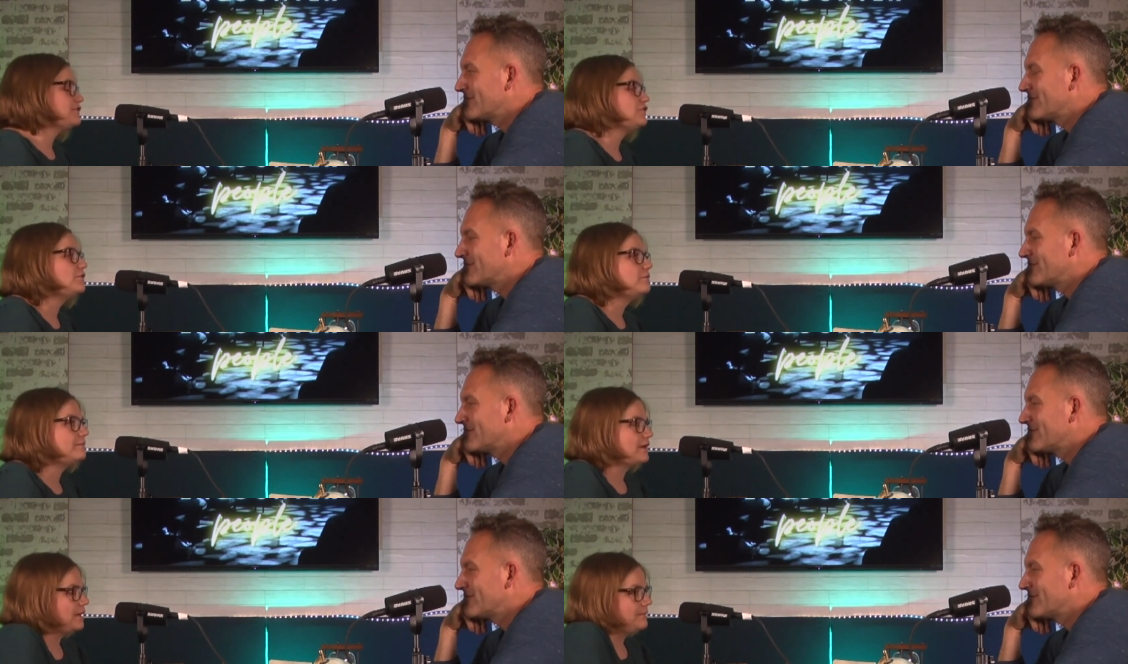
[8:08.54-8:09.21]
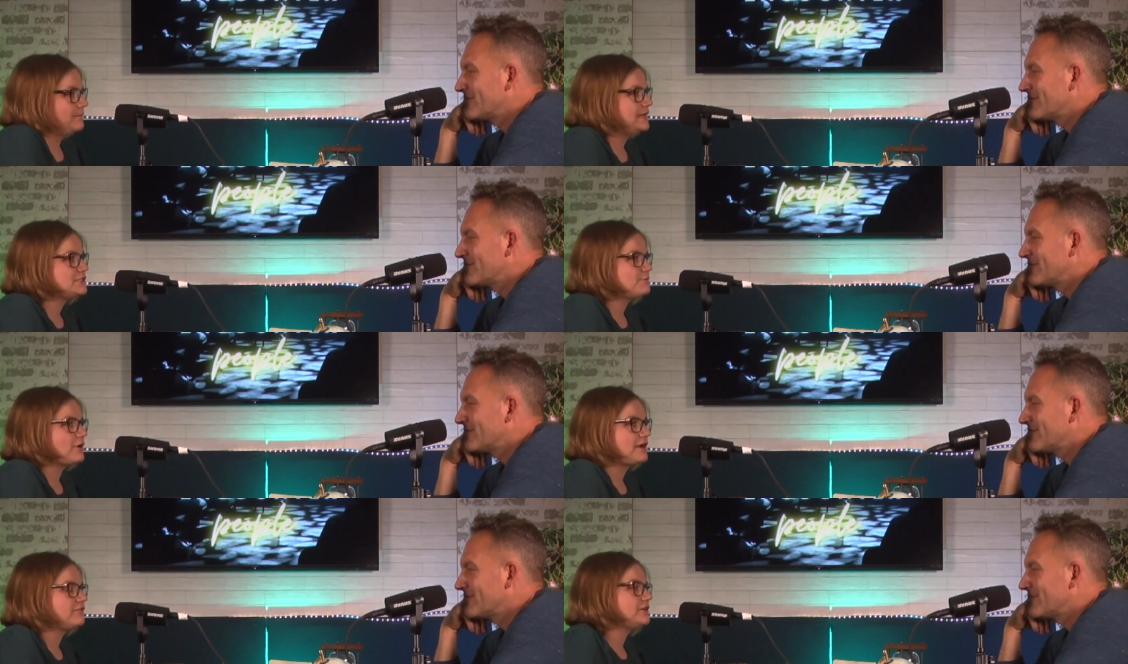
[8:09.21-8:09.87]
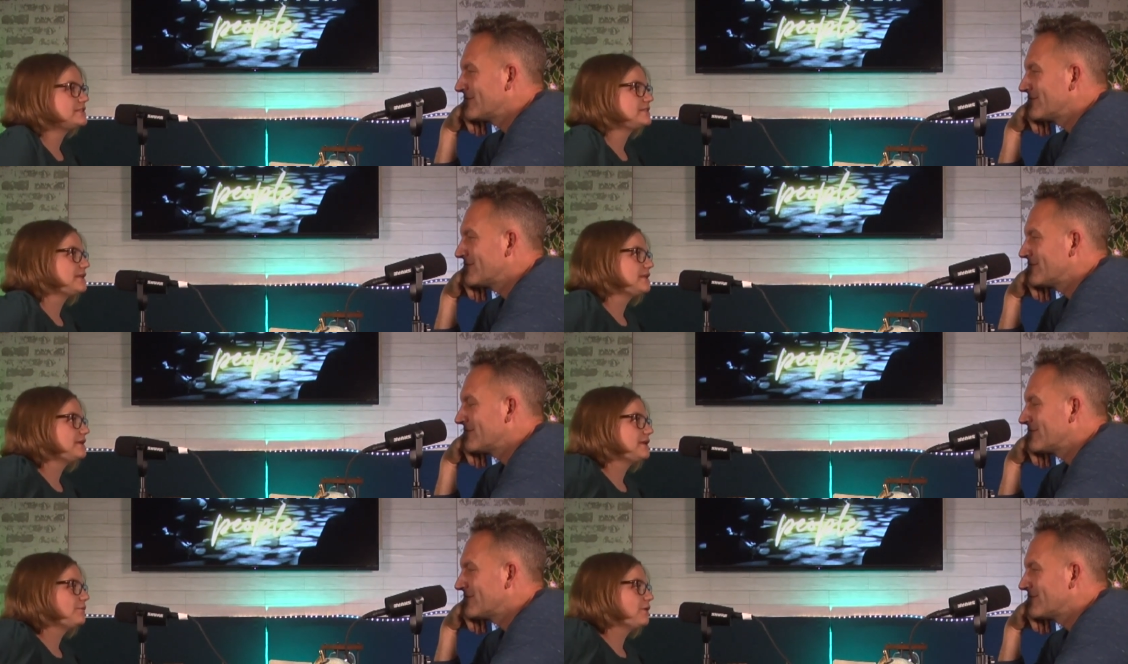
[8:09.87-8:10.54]
Speaker 1: to uh, men's breakfast
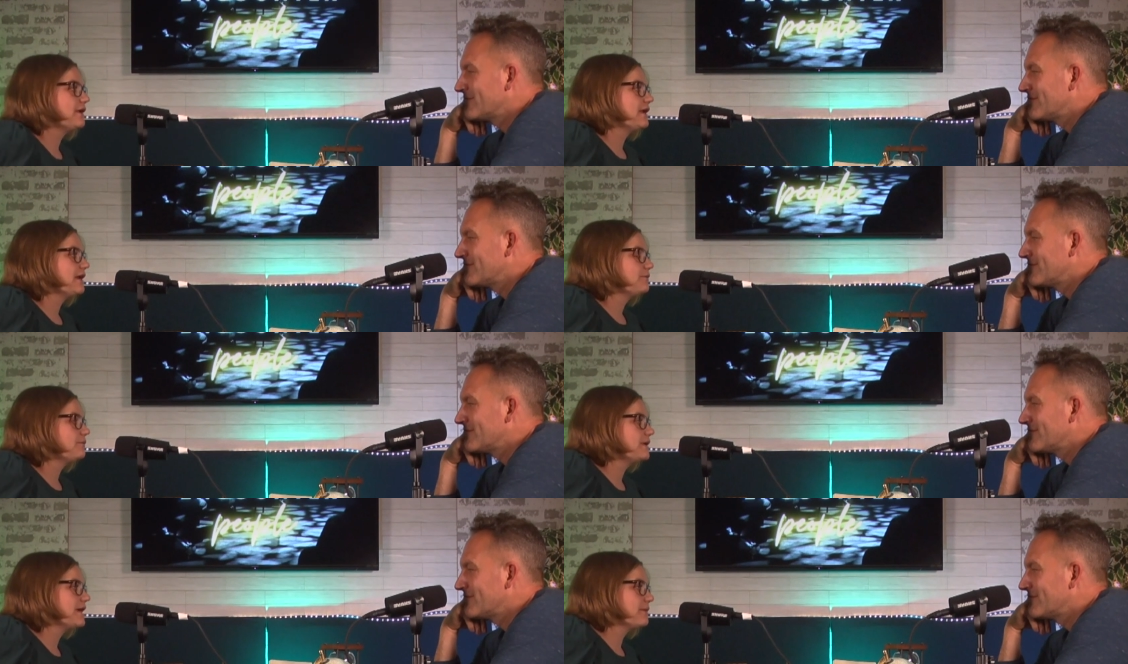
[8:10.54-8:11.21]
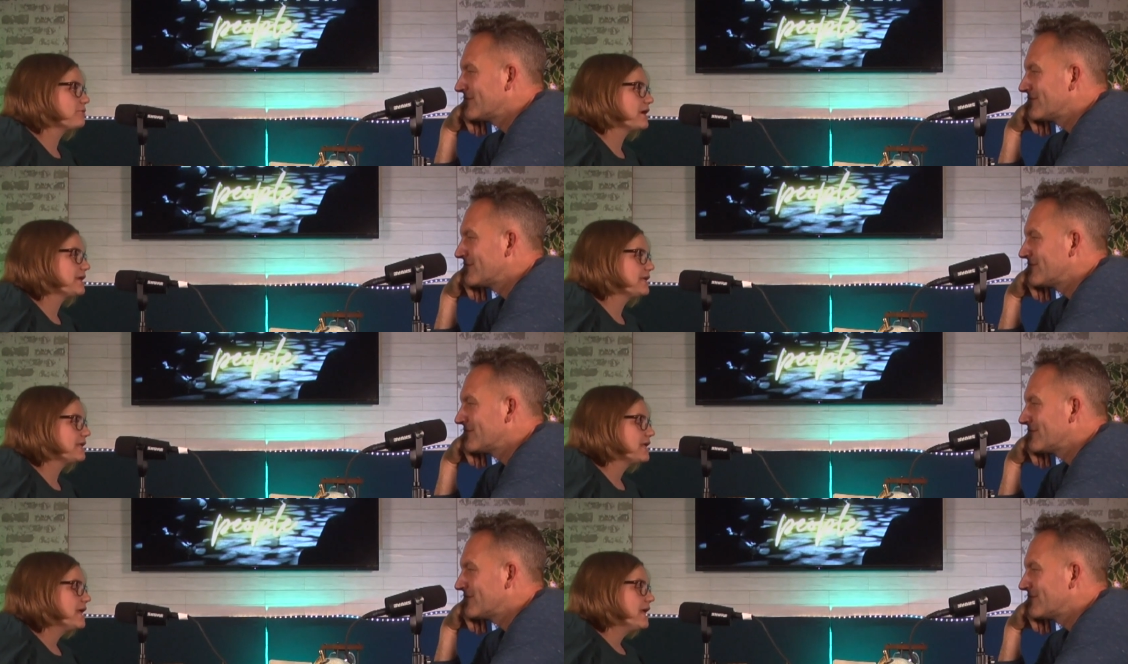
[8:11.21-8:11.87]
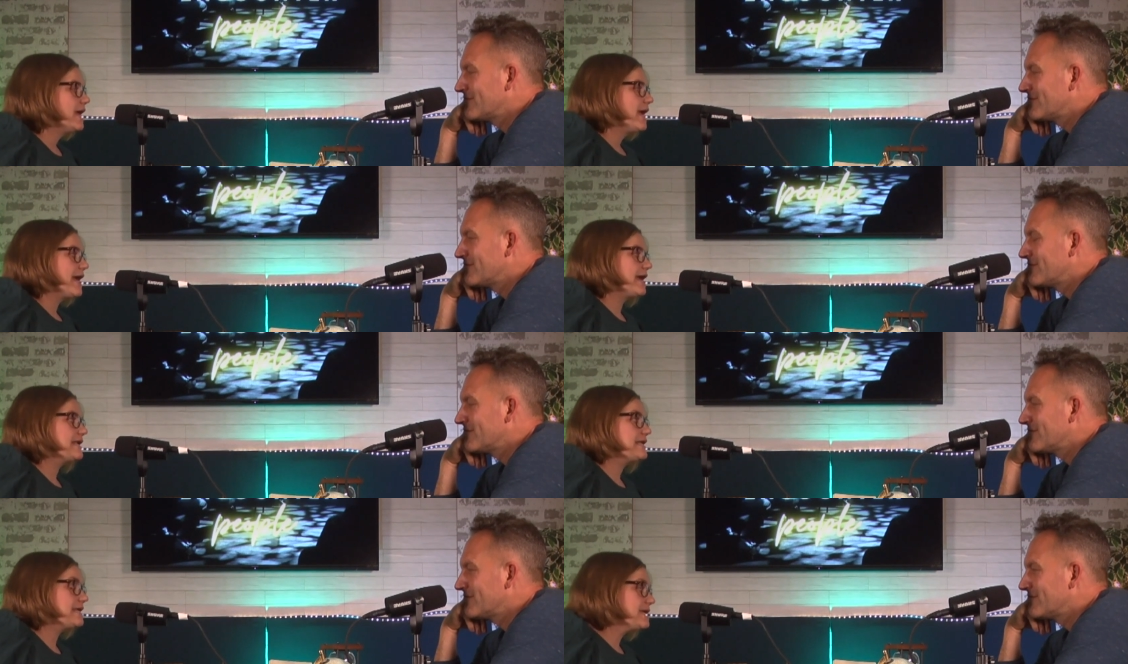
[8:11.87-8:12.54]
and, and whatnot. And we got pregnant
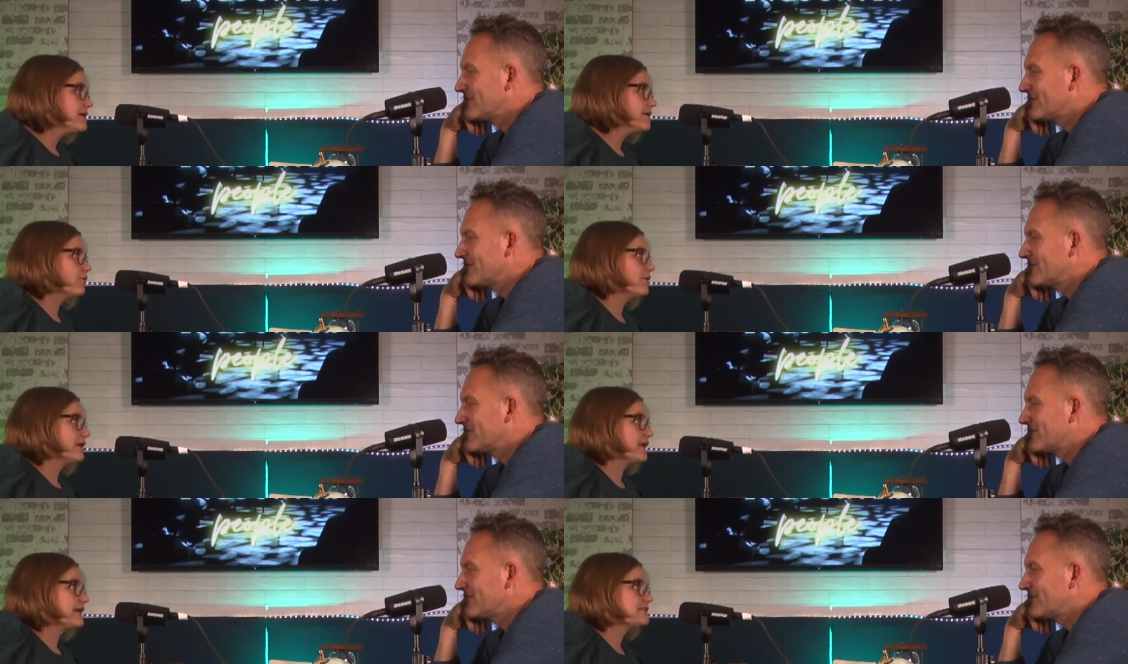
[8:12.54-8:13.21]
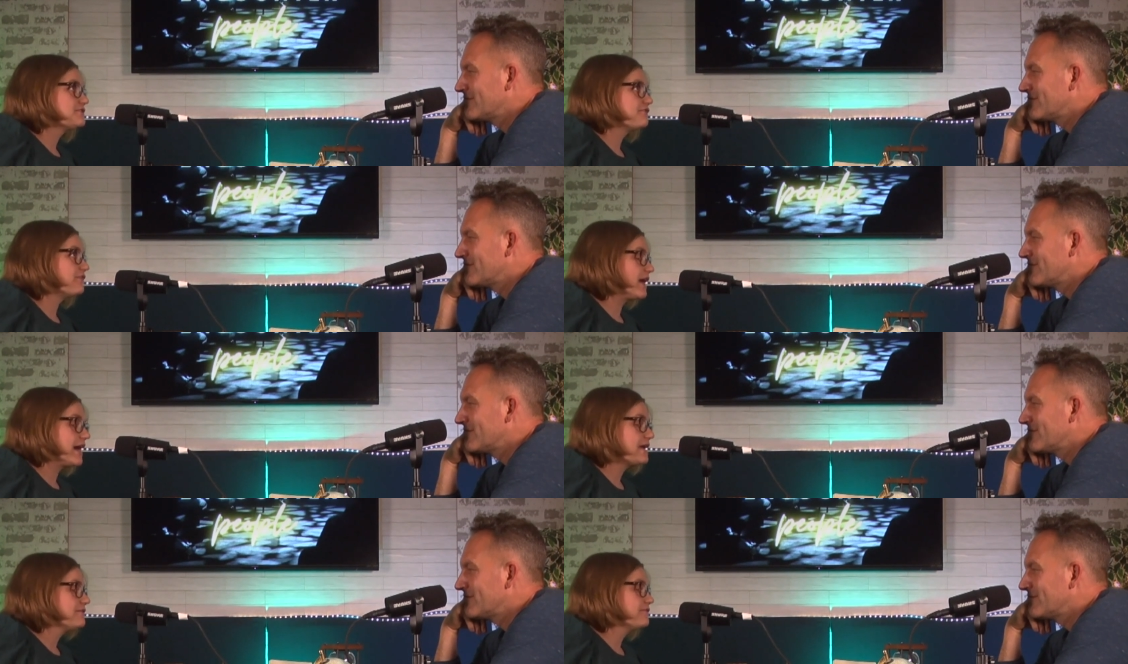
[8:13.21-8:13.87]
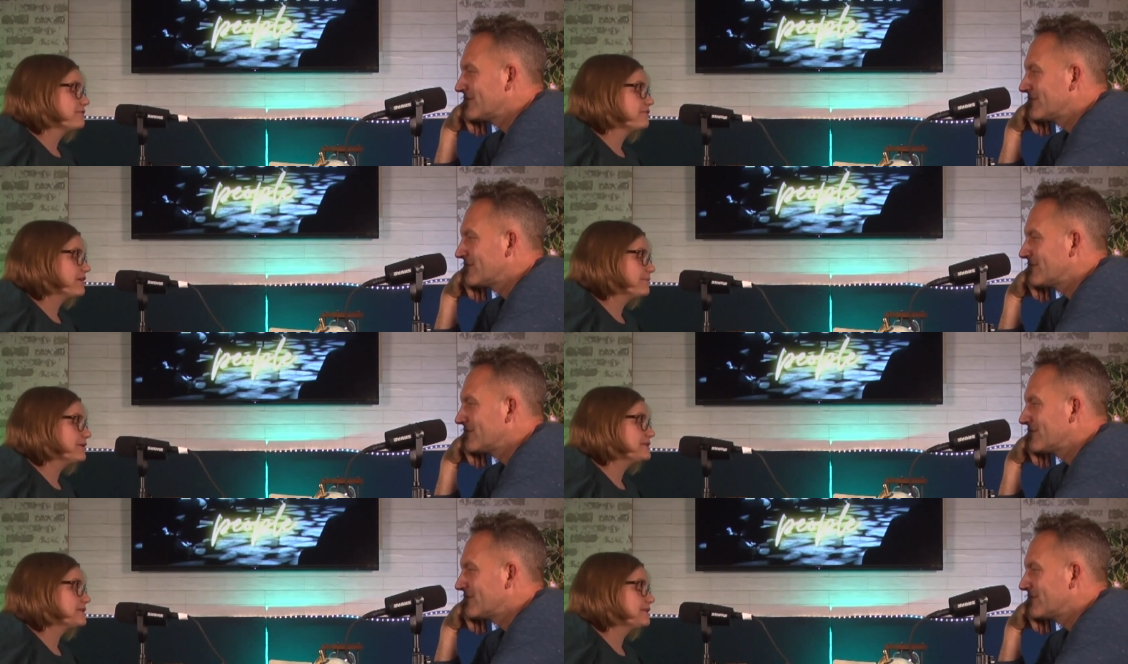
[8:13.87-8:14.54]
and he organized five
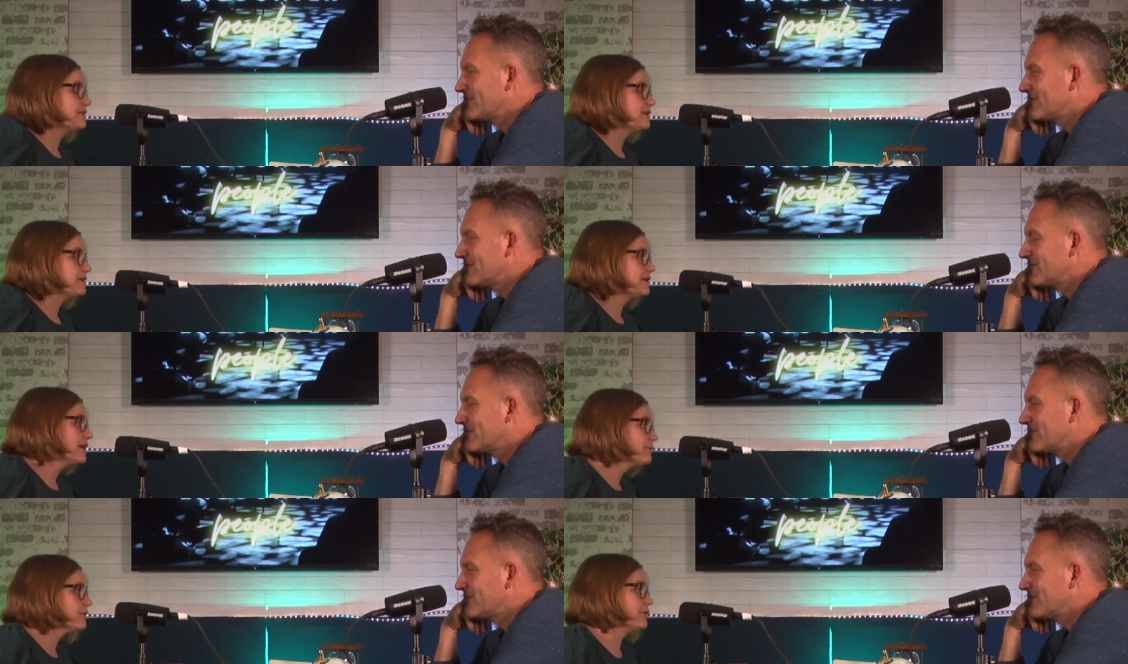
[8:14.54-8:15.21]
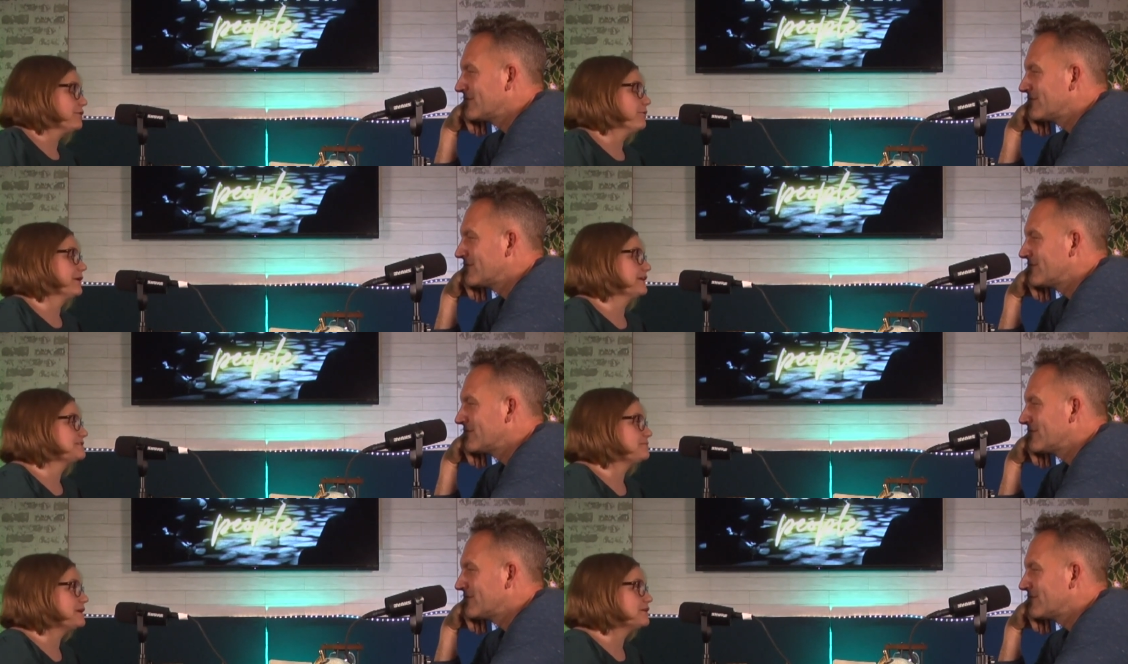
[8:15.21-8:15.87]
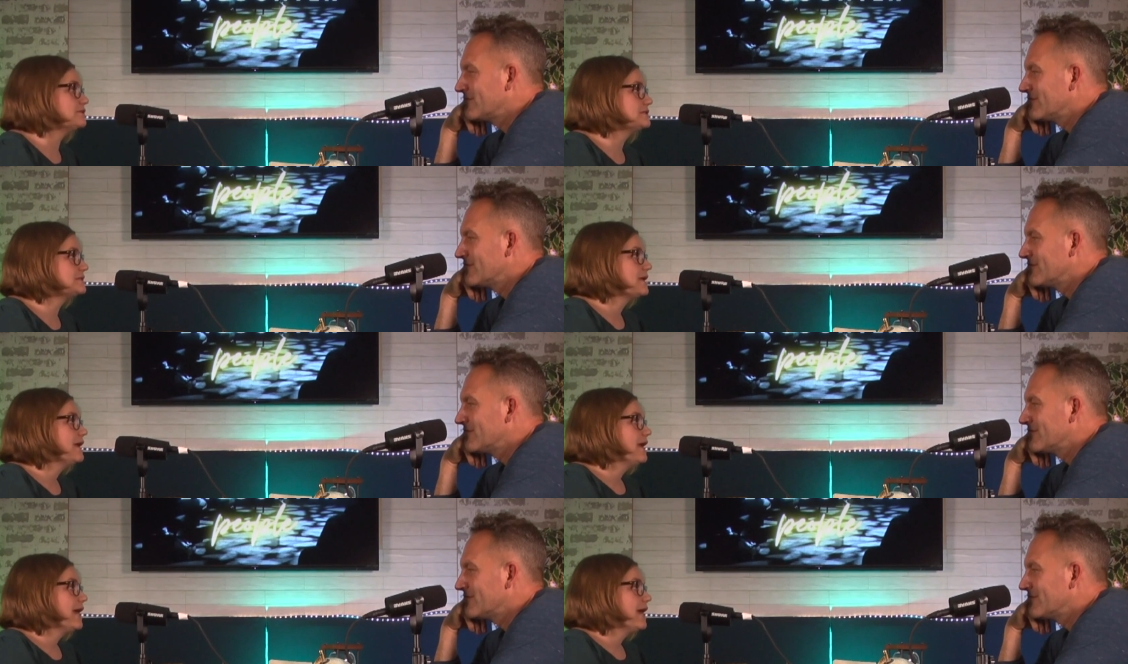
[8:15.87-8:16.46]
families in the neighborhood to bring us meals.